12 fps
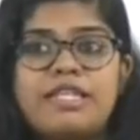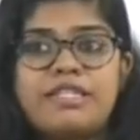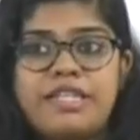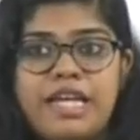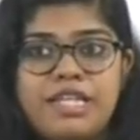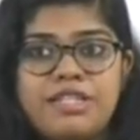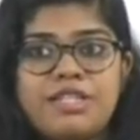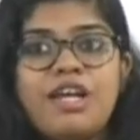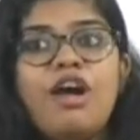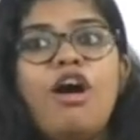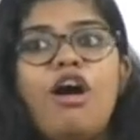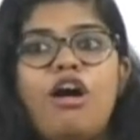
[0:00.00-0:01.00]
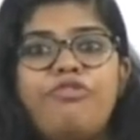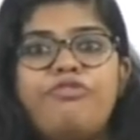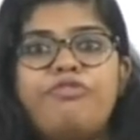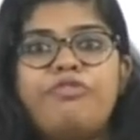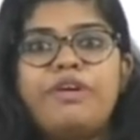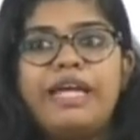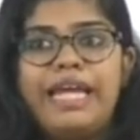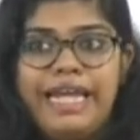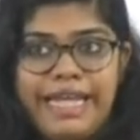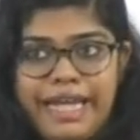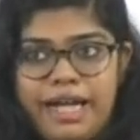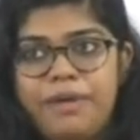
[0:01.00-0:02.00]
Exchange of
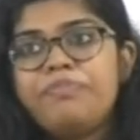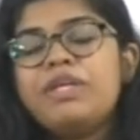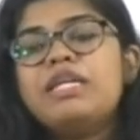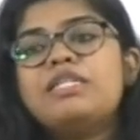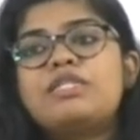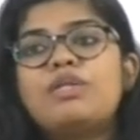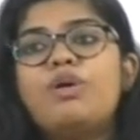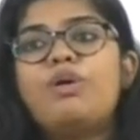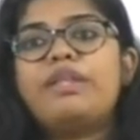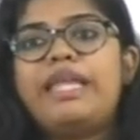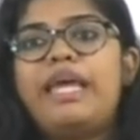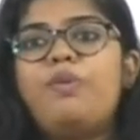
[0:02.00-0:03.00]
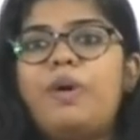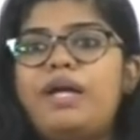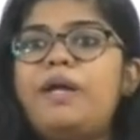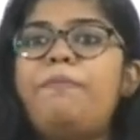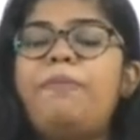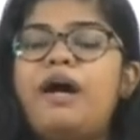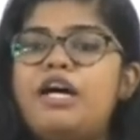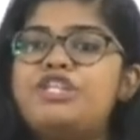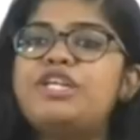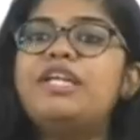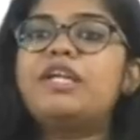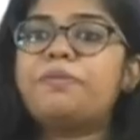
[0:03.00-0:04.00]
India. So, they won a
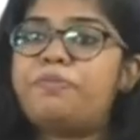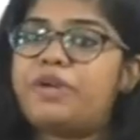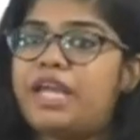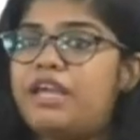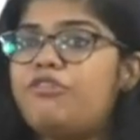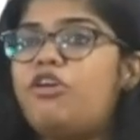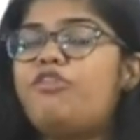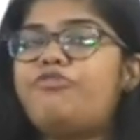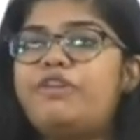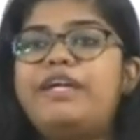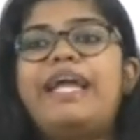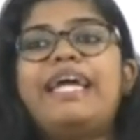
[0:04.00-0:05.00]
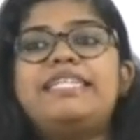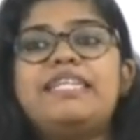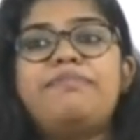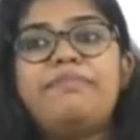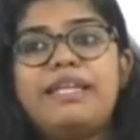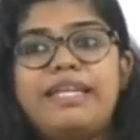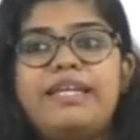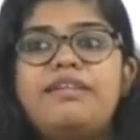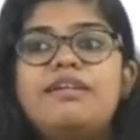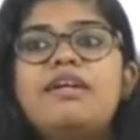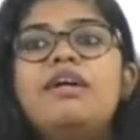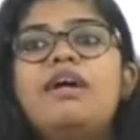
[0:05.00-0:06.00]
partial reprieve of a 90
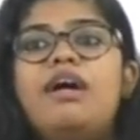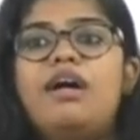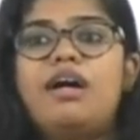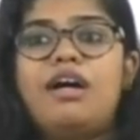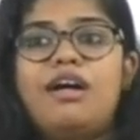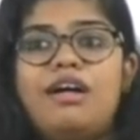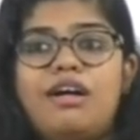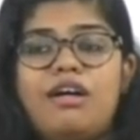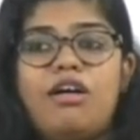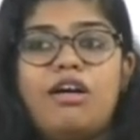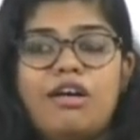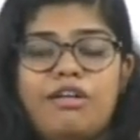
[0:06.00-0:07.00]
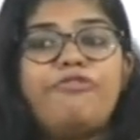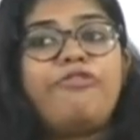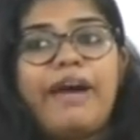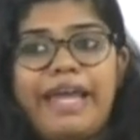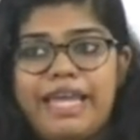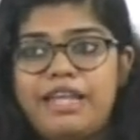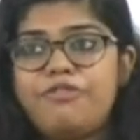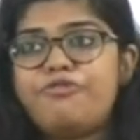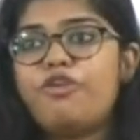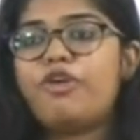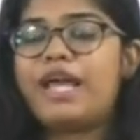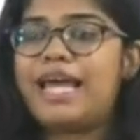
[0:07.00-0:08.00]
million fine
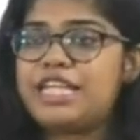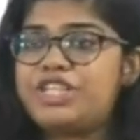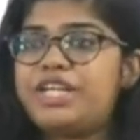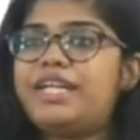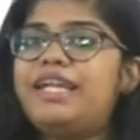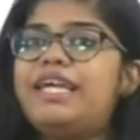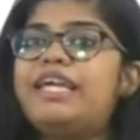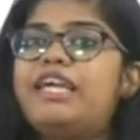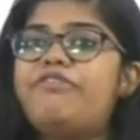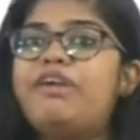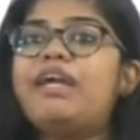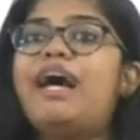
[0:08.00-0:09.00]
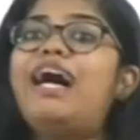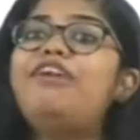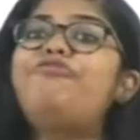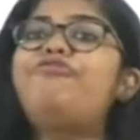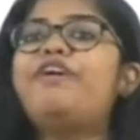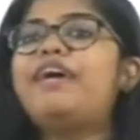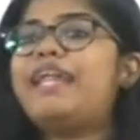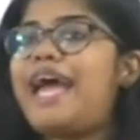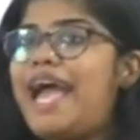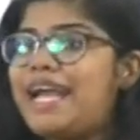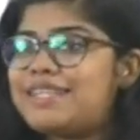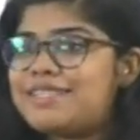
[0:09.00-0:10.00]
for allegedly giving unfair
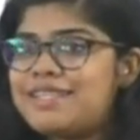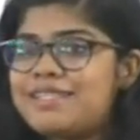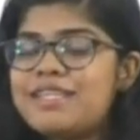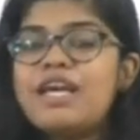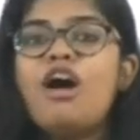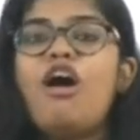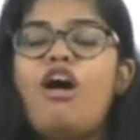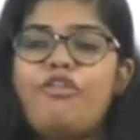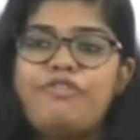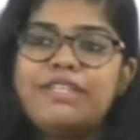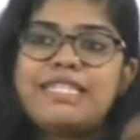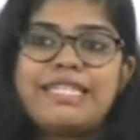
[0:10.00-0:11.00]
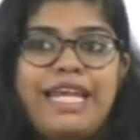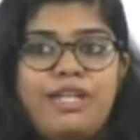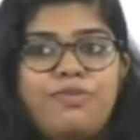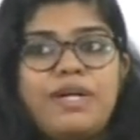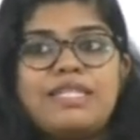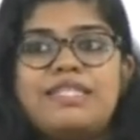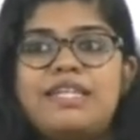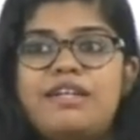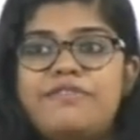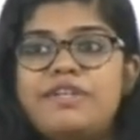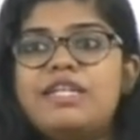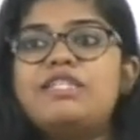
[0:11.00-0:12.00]
access of its network
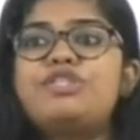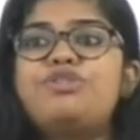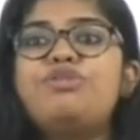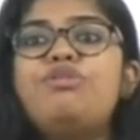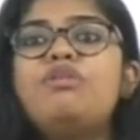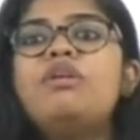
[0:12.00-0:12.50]
servers to